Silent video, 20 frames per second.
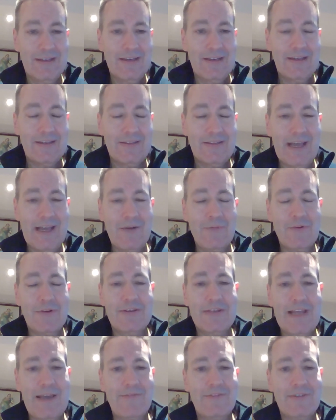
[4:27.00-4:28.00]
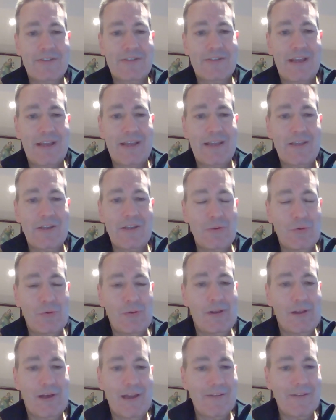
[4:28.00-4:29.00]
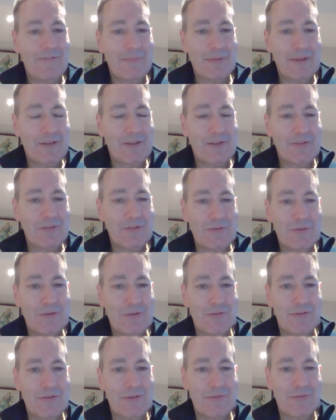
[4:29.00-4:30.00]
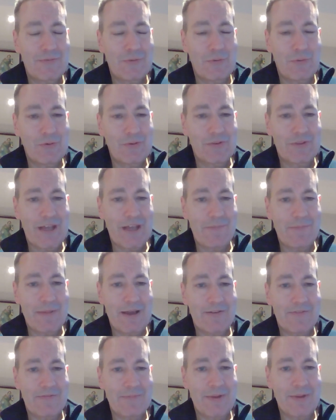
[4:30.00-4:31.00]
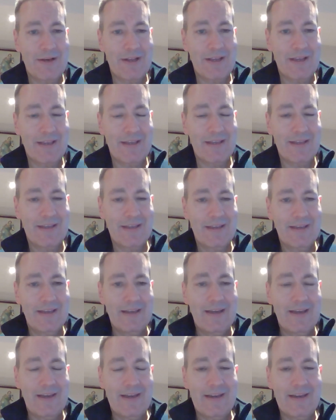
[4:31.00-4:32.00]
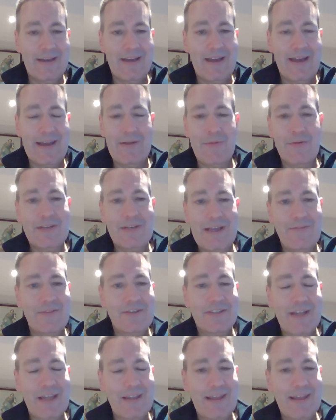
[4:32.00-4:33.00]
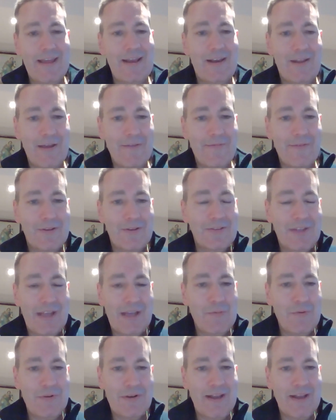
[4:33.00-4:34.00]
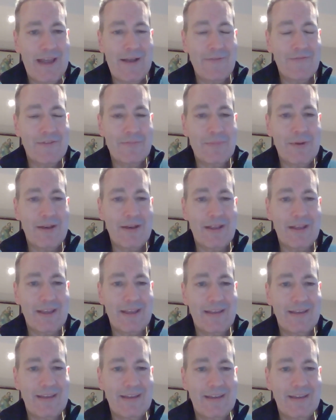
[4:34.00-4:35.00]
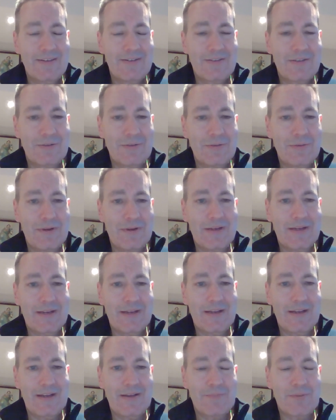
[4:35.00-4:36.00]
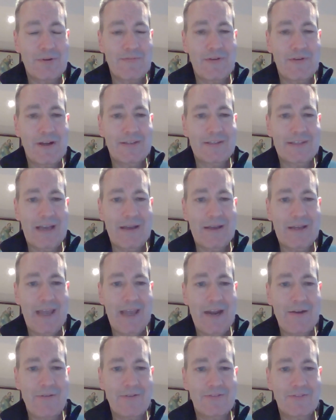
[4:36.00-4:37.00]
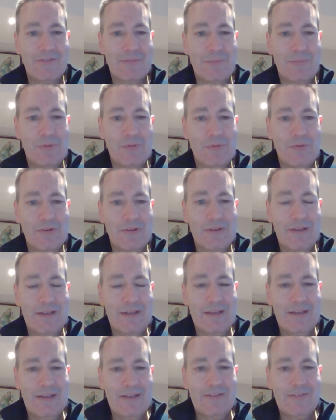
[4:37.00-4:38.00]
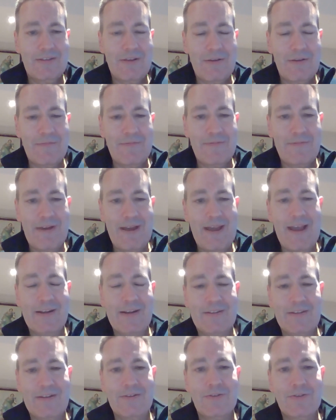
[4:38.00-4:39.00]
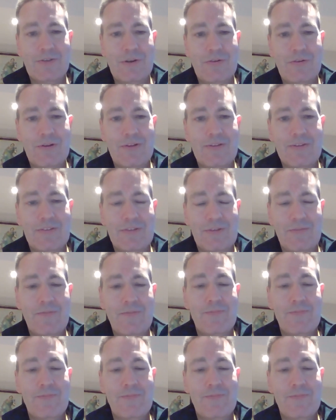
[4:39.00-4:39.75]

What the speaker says: And that would devastate your life because you couldn't afford that amount of money. And it would devastate their life because they wouldn't have the money to provide that care and support. So in fact, insurance,